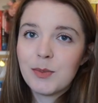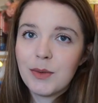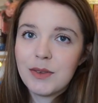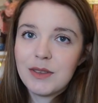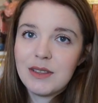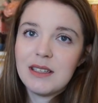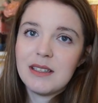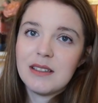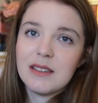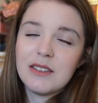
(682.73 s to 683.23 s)

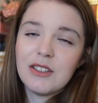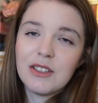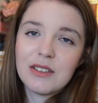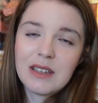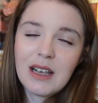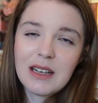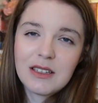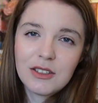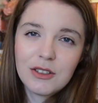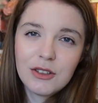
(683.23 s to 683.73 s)
but this
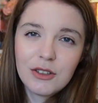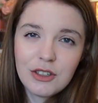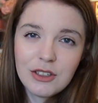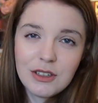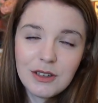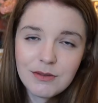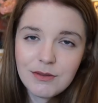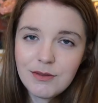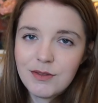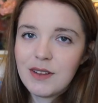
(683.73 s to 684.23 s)
just has such a
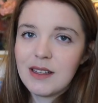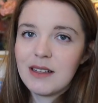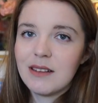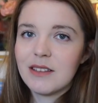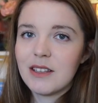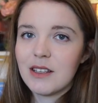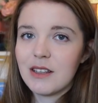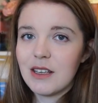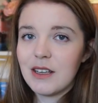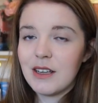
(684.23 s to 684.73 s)
different feel
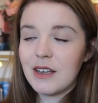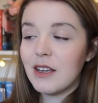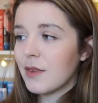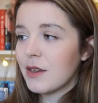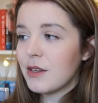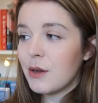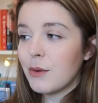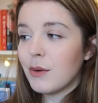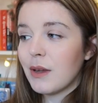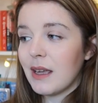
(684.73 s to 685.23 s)
to the
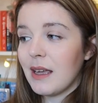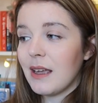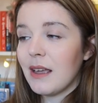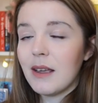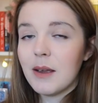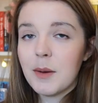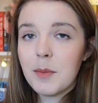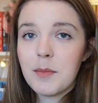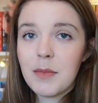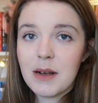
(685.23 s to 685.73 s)

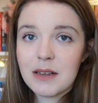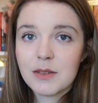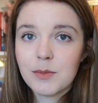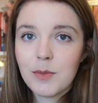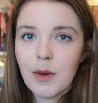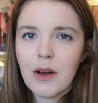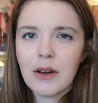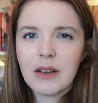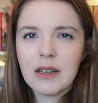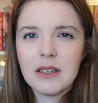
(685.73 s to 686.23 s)
UK mass
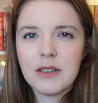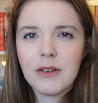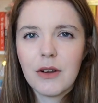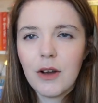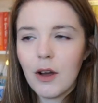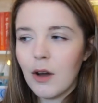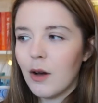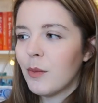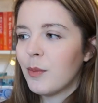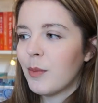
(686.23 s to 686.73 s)
market
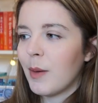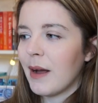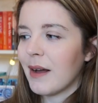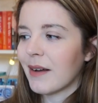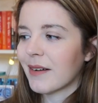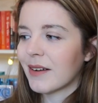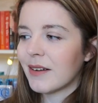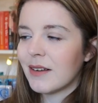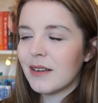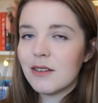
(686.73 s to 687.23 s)

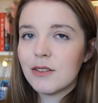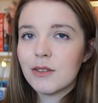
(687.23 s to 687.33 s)
hardback.